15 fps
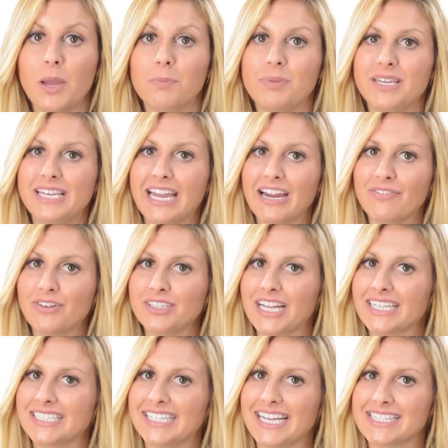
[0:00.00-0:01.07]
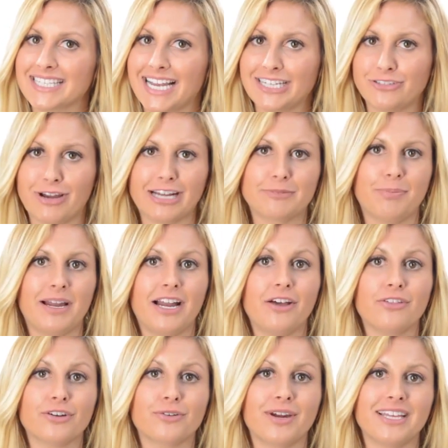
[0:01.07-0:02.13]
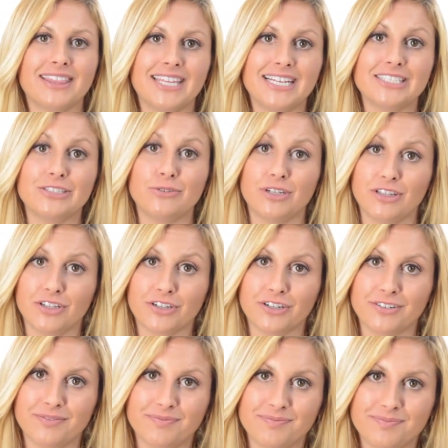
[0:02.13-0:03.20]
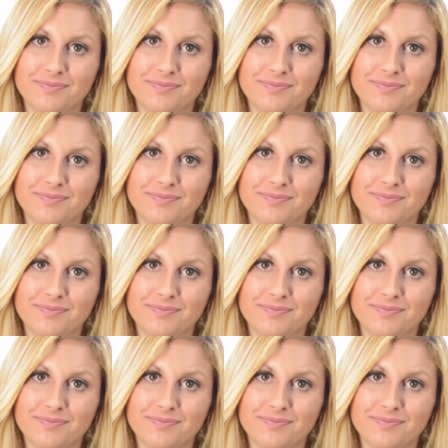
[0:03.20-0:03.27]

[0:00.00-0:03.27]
Be careful not to get sidetracked by other great things you could learn.